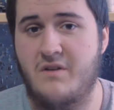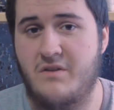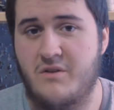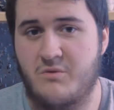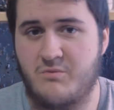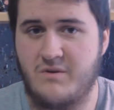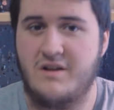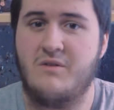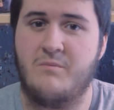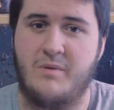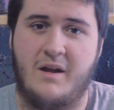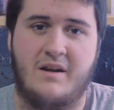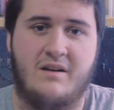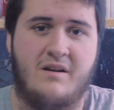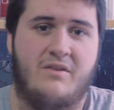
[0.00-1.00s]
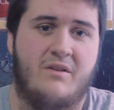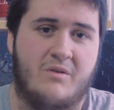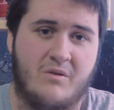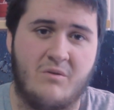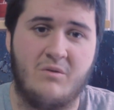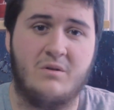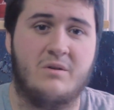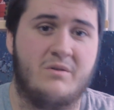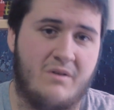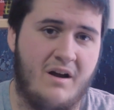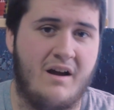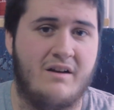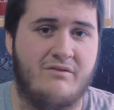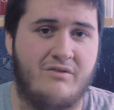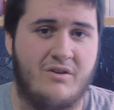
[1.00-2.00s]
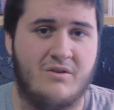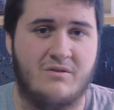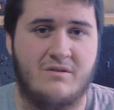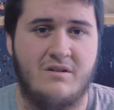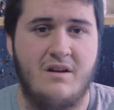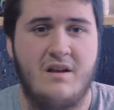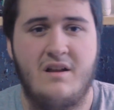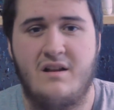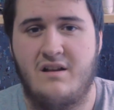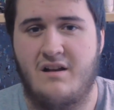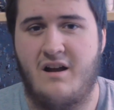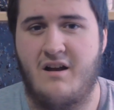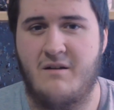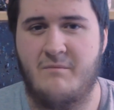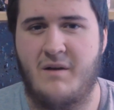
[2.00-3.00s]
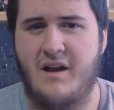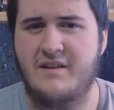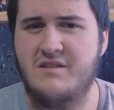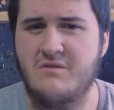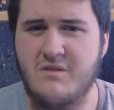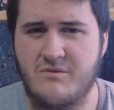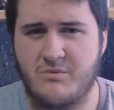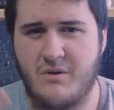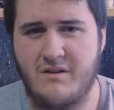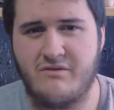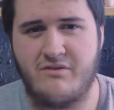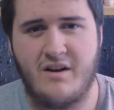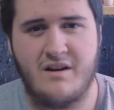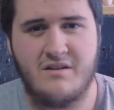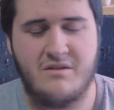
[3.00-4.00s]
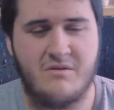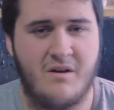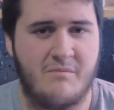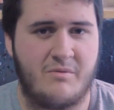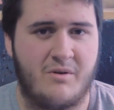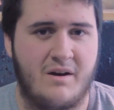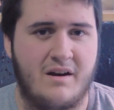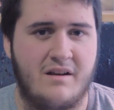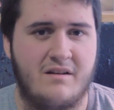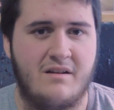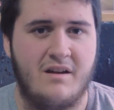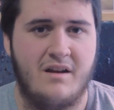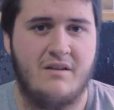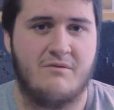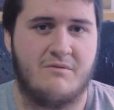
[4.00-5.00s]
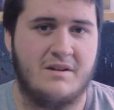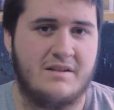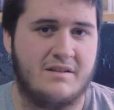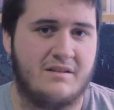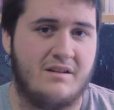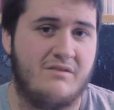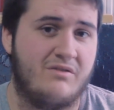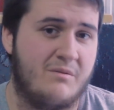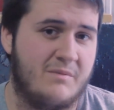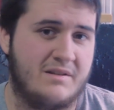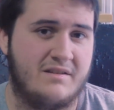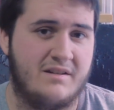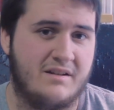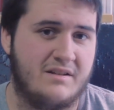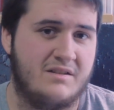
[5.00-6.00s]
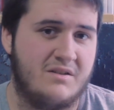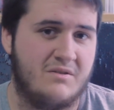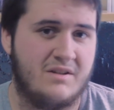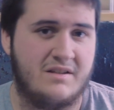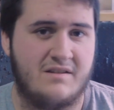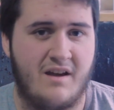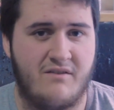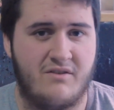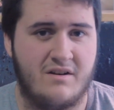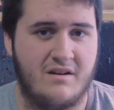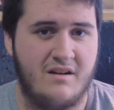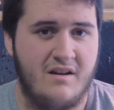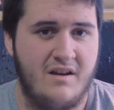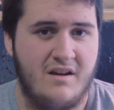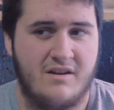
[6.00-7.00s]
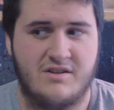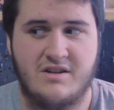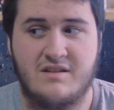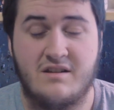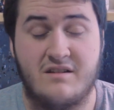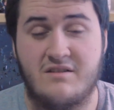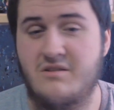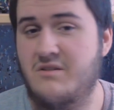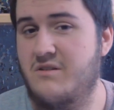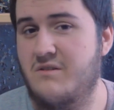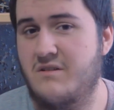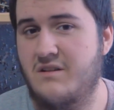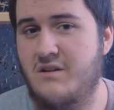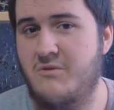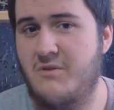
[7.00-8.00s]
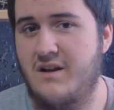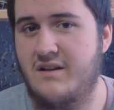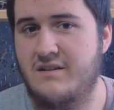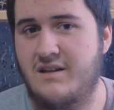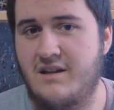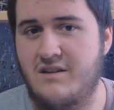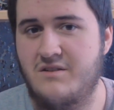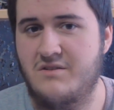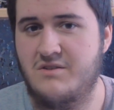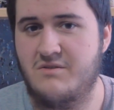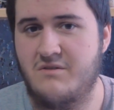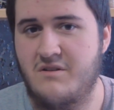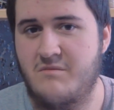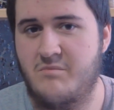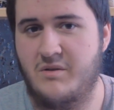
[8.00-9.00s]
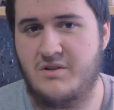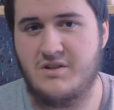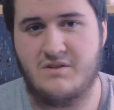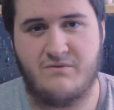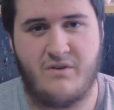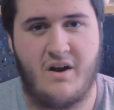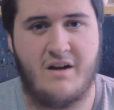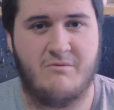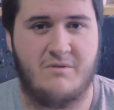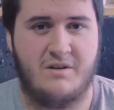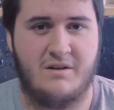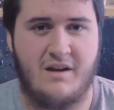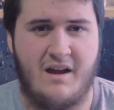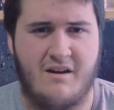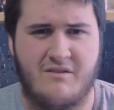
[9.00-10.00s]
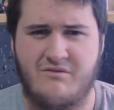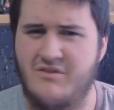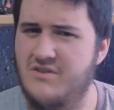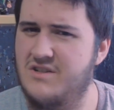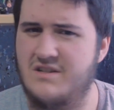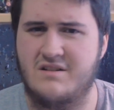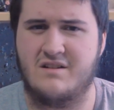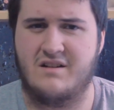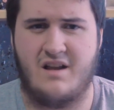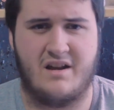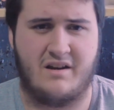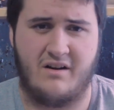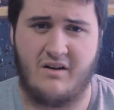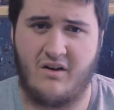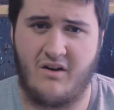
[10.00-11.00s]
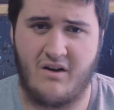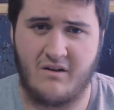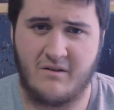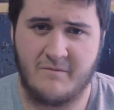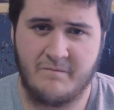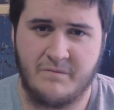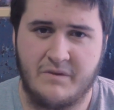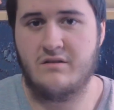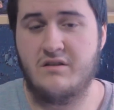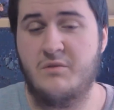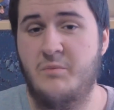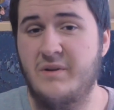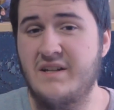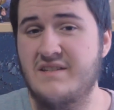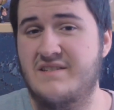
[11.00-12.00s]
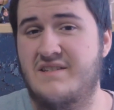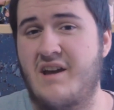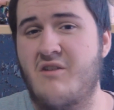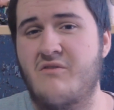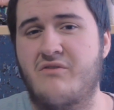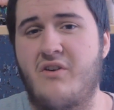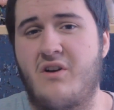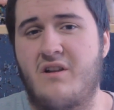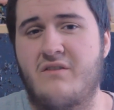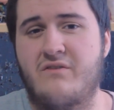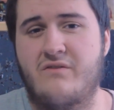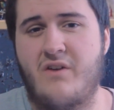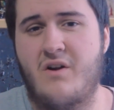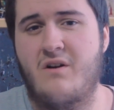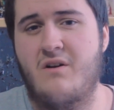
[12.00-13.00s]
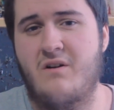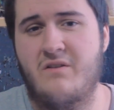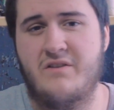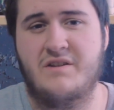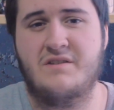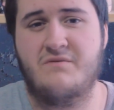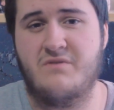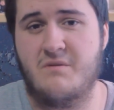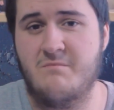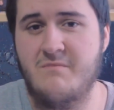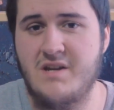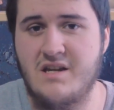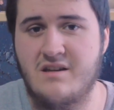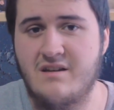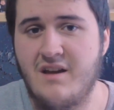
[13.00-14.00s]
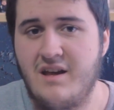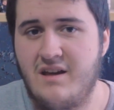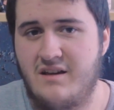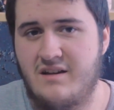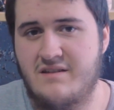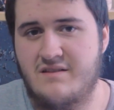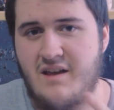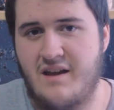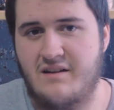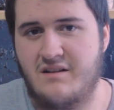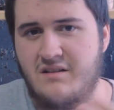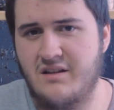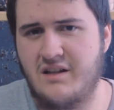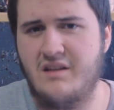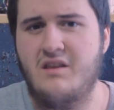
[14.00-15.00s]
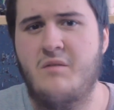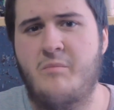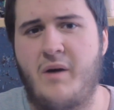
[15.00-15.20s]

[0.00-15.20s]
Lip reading: than the real button on their older iPhone. I do have one friend who upgraded recently from a 6 to a 7. She said it took her a little while to get used to it, but she's fine with it now. At first she didn't like it at all. The biggest downfall of all this for me is that clicking the